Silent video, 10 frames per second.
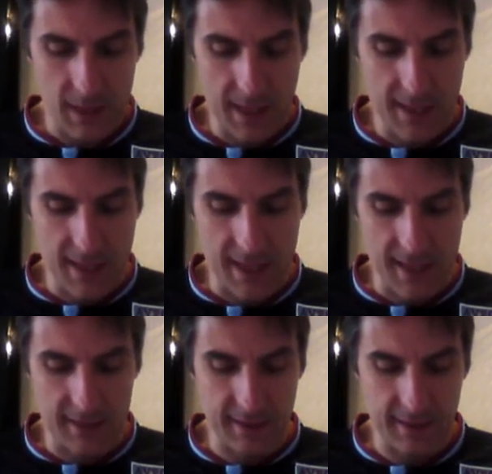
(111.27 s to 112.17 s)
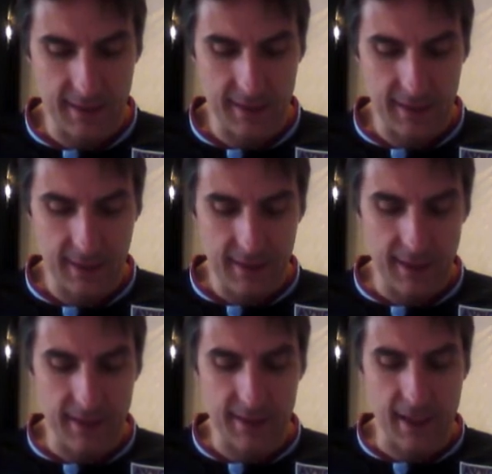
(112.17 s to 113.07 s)
And that
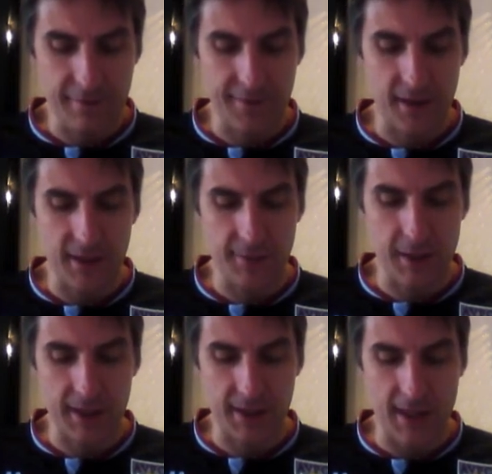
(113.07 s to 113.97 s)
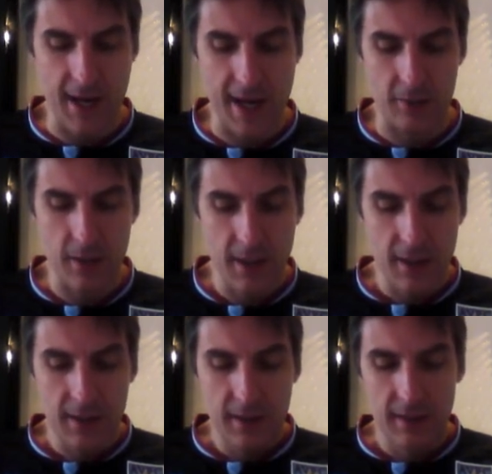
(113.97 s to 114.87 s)
is our first picture. Now,
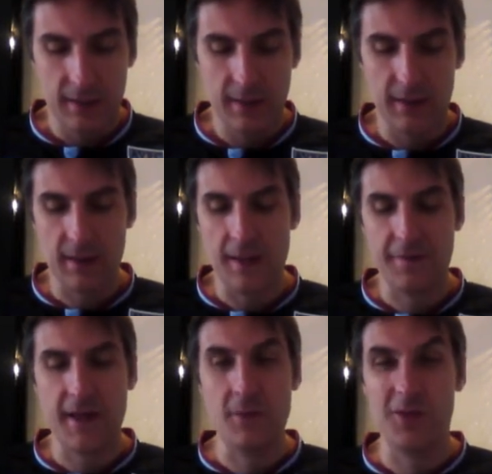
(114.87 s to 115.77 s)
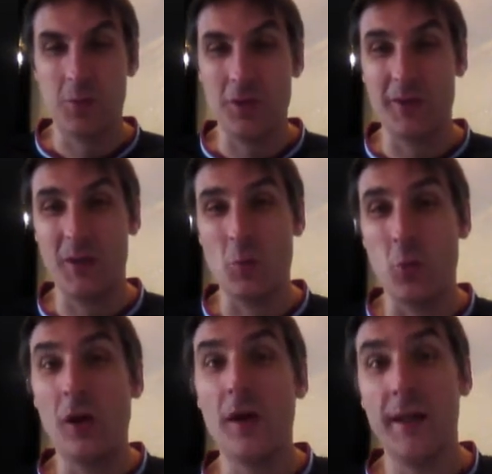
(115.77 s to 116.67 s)
if anyone's wondering
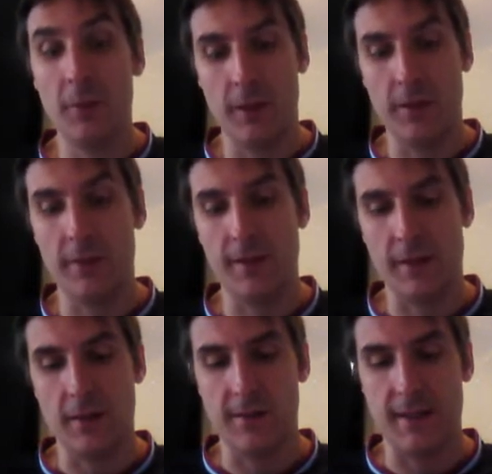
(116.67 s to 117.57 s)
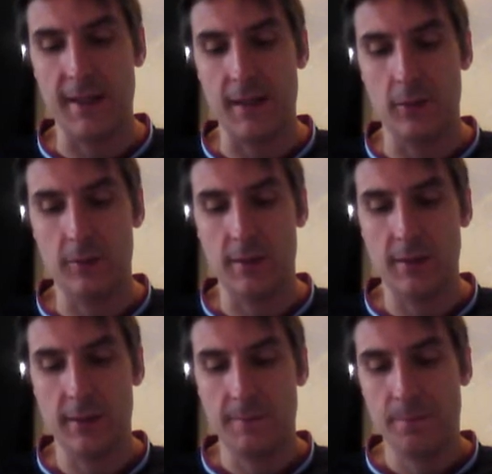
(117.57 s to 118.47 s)
why we're doing the cutting out,
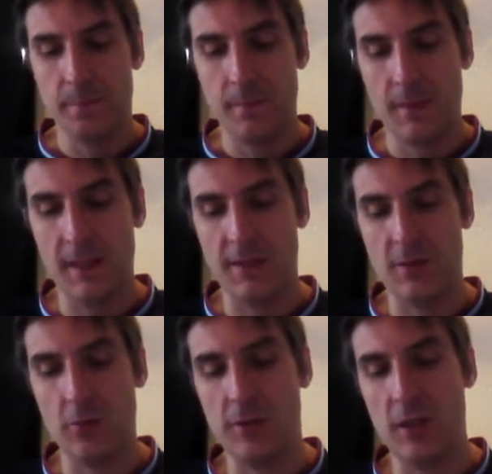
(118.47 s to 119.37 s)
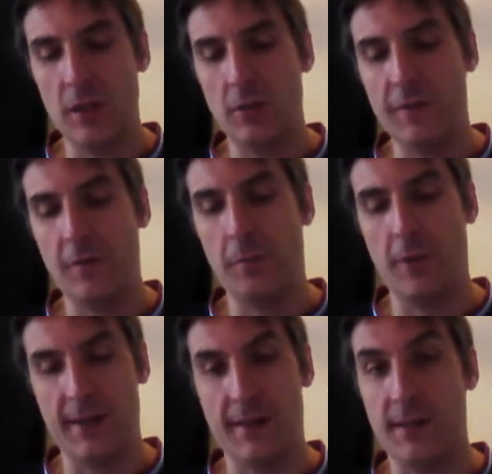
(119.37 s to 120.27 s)
it's also useful
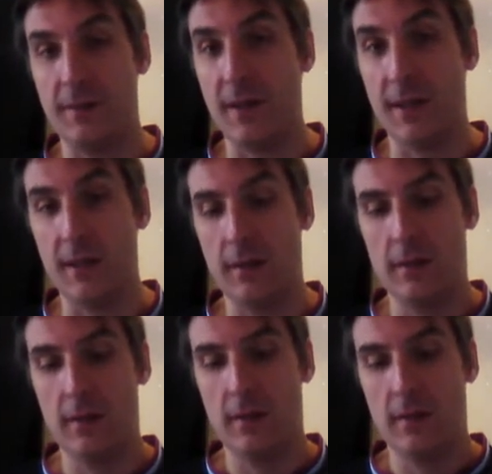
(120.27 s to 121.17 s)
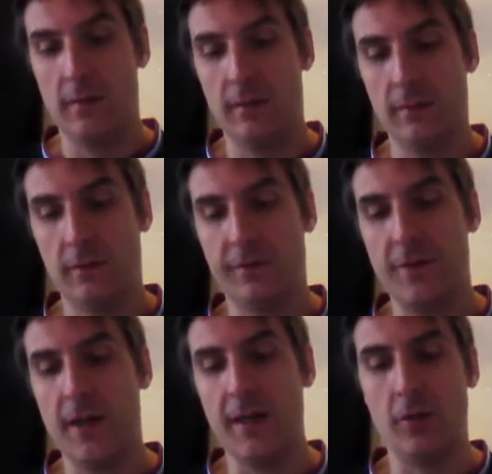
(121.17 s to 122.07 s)
practice of our
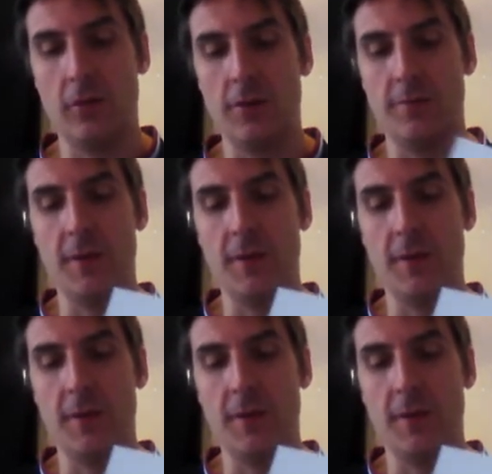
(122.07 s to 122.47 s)
fine and gross